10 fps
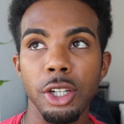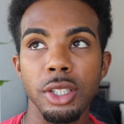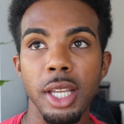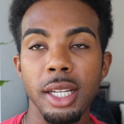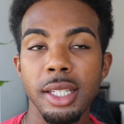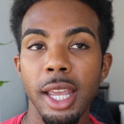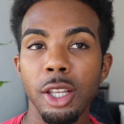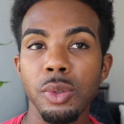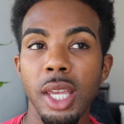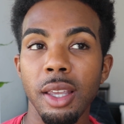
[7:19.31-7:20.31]
Your
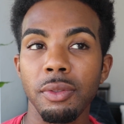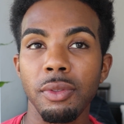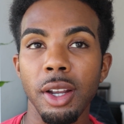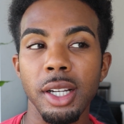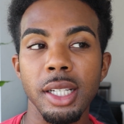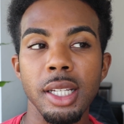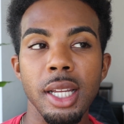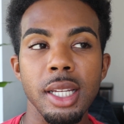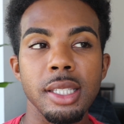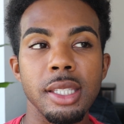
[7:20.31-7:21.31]
day-to-day you take very
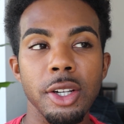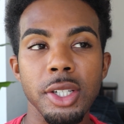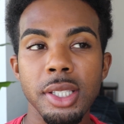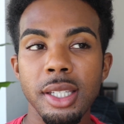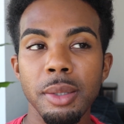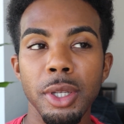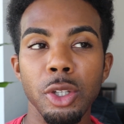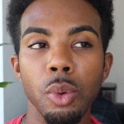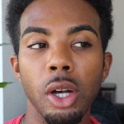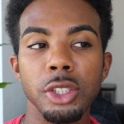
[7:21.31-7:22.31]
seriously, but
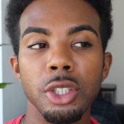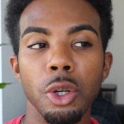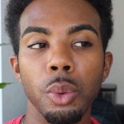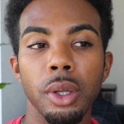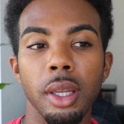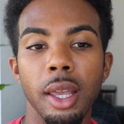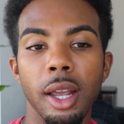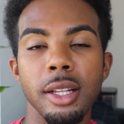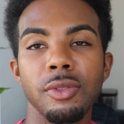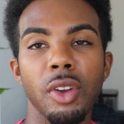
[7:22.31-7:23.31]
you also,
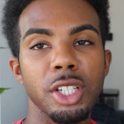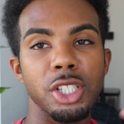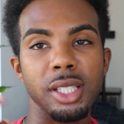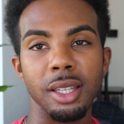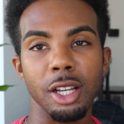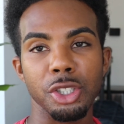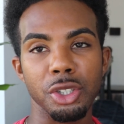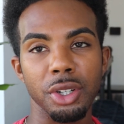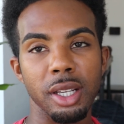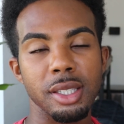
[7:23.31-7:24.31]
it's very just
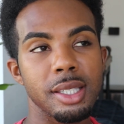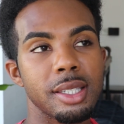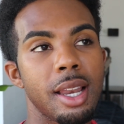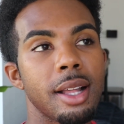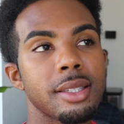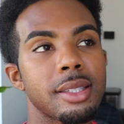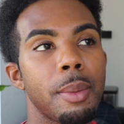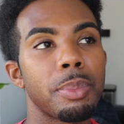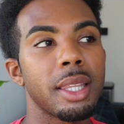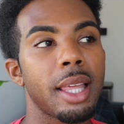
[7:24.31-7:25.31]
luxurious. It's not
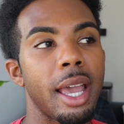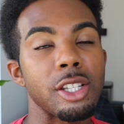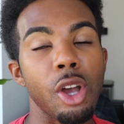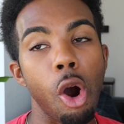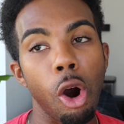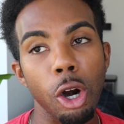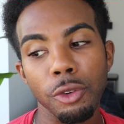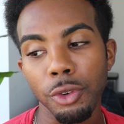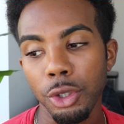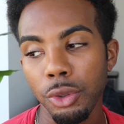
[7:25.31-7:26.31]
something that is
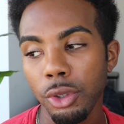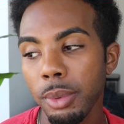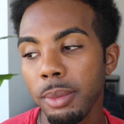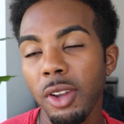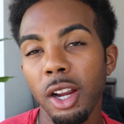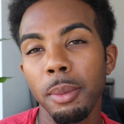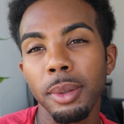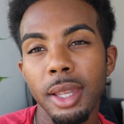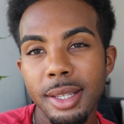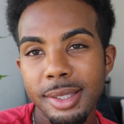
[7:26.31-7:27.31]
hard for you. You've been very
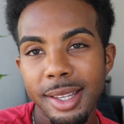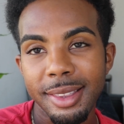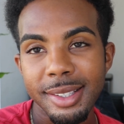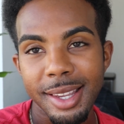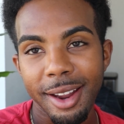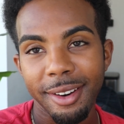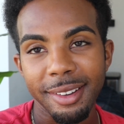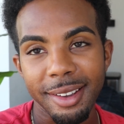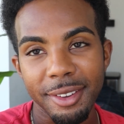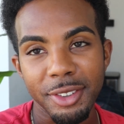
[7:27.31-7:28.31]
blessed in this
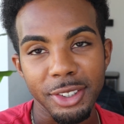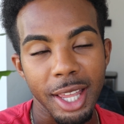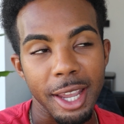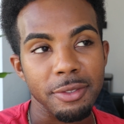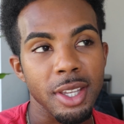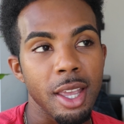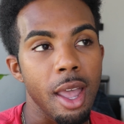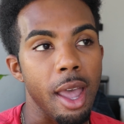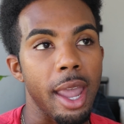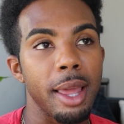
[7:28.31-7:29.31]
area of your life.
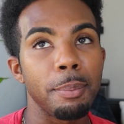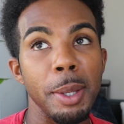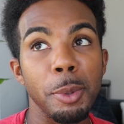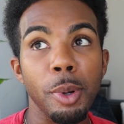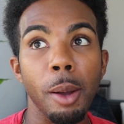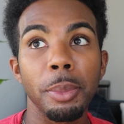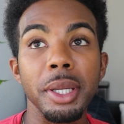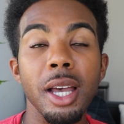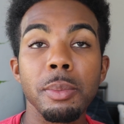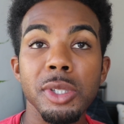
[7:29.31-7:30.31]
And people
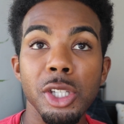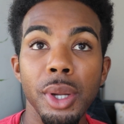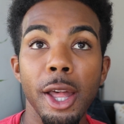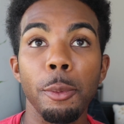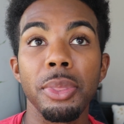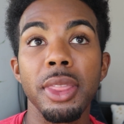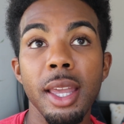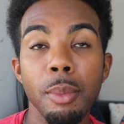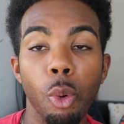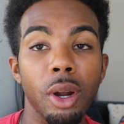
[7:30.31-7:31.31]
probably come to you to help
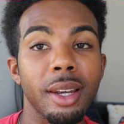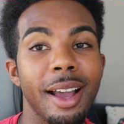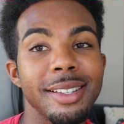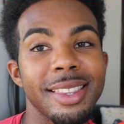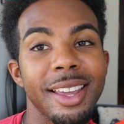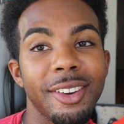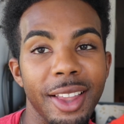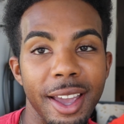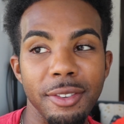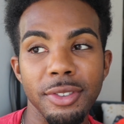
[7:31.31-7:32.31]
them organize their
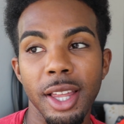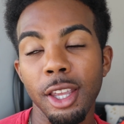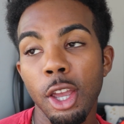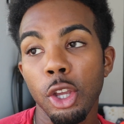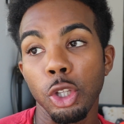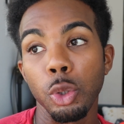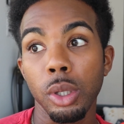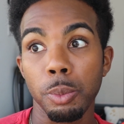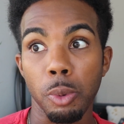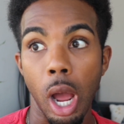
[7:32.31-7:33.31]
life. Like, you
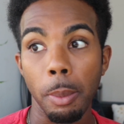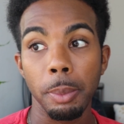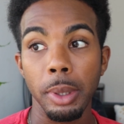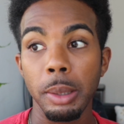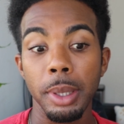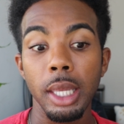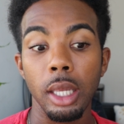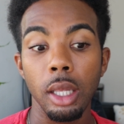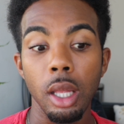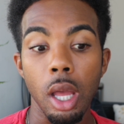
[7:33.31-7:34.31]
could probably
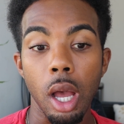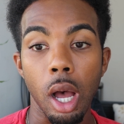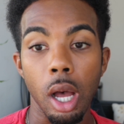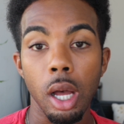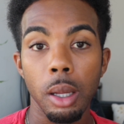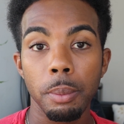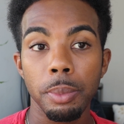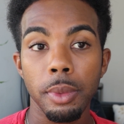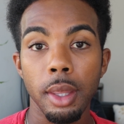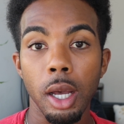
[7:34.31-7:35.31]
be
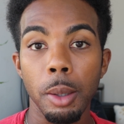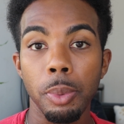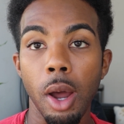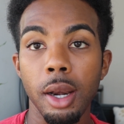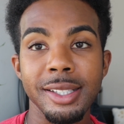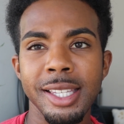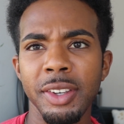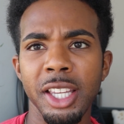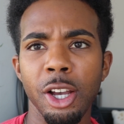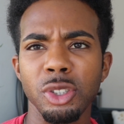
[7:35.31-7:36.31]
a
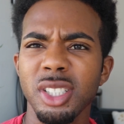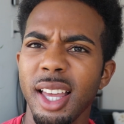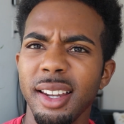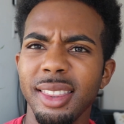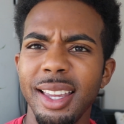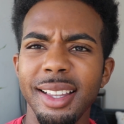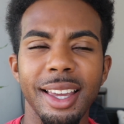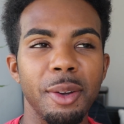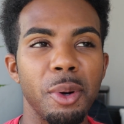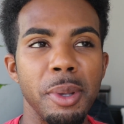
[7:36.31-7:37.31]
productivity coach. Is that a thing?
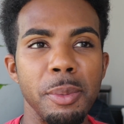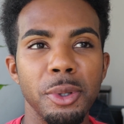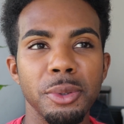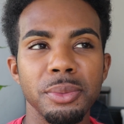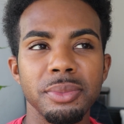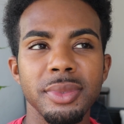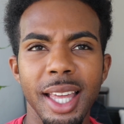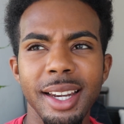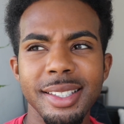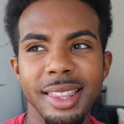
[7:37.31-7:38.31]
Like, where people,
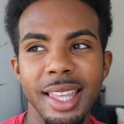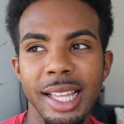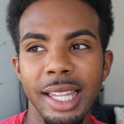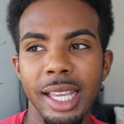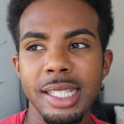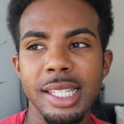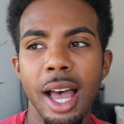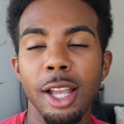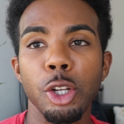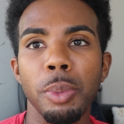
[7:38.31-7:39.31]
that is a thing. Like,
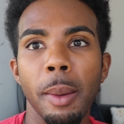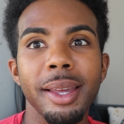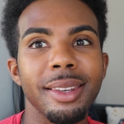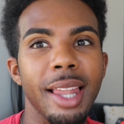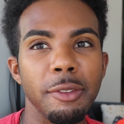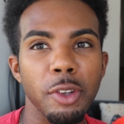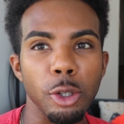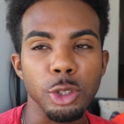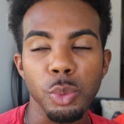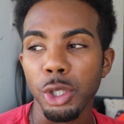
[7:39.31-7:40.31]
you're probably a life
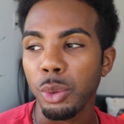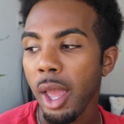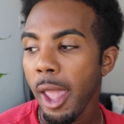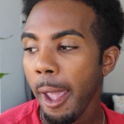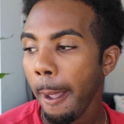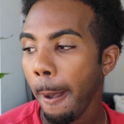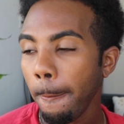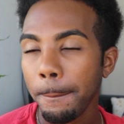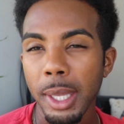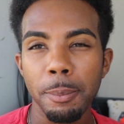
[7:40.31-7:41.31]
coach where you
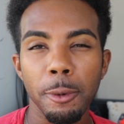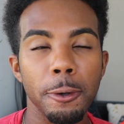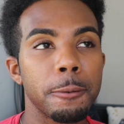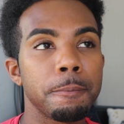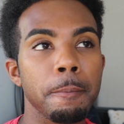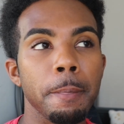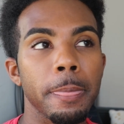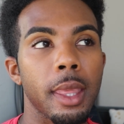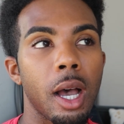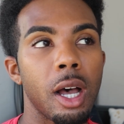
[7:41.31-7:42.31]
help people
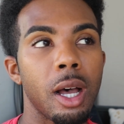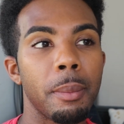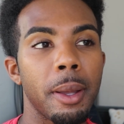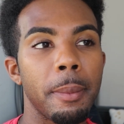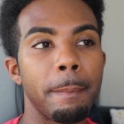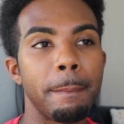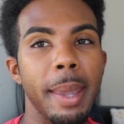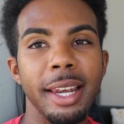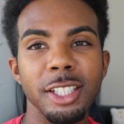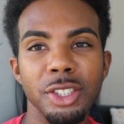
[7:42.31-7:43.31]

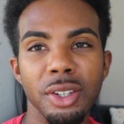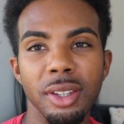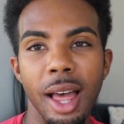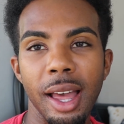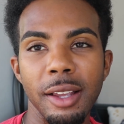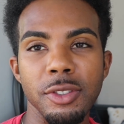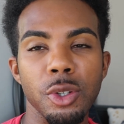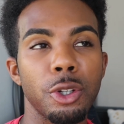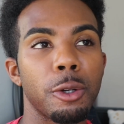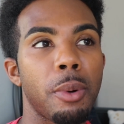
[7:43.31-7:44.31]
manage their lives,
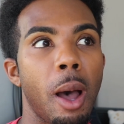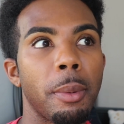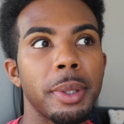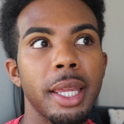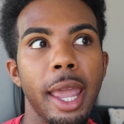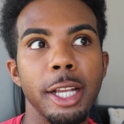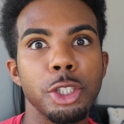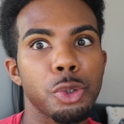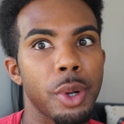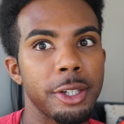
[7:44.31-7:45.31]
or you're probably a
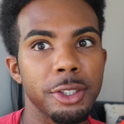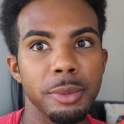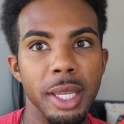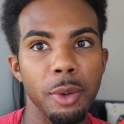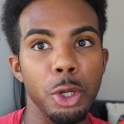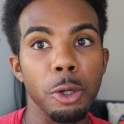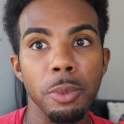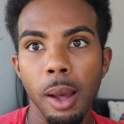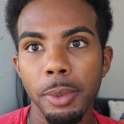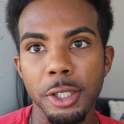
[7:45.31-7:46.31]
trainer to begin with. You're
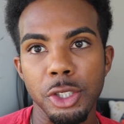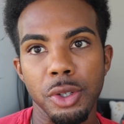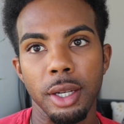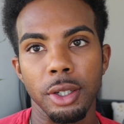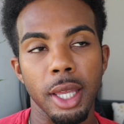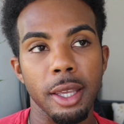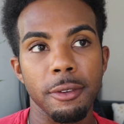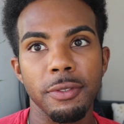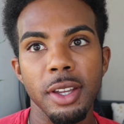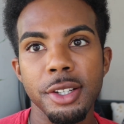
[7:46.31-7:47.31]
probably a trainer, like
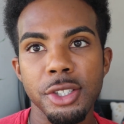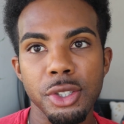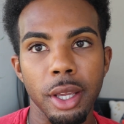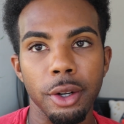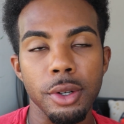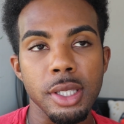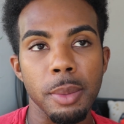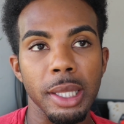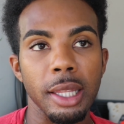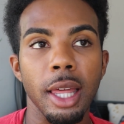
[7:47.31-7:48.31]
a fitness trainer or
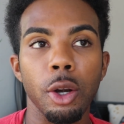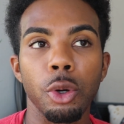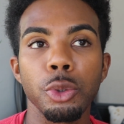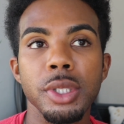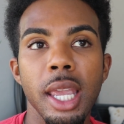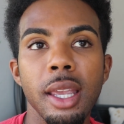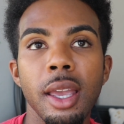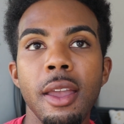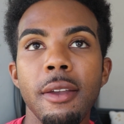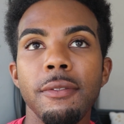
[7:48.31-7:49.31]
something like that, or you
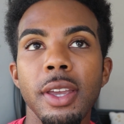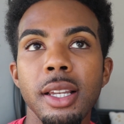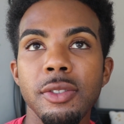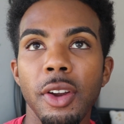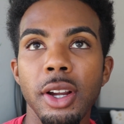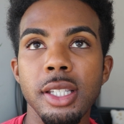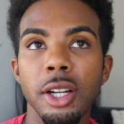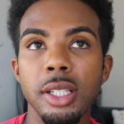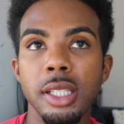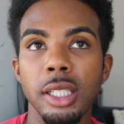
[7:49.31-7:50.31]
take fitness very
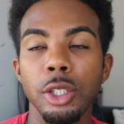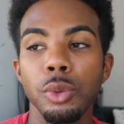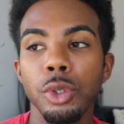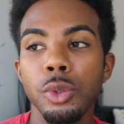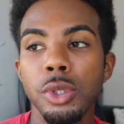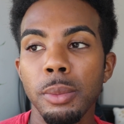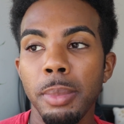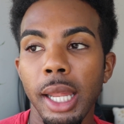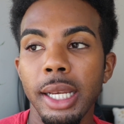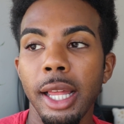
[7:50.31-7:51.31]
seriously. You use your
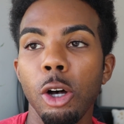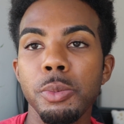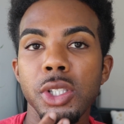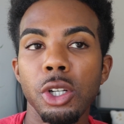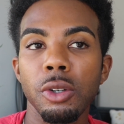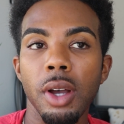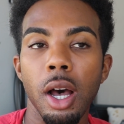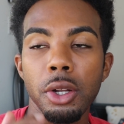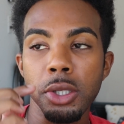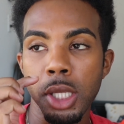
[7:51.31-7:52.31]
body to help serve
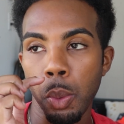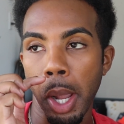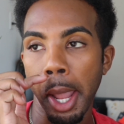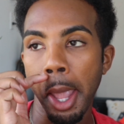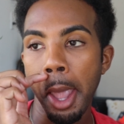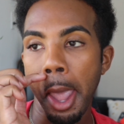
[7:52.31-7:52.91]
others in a way.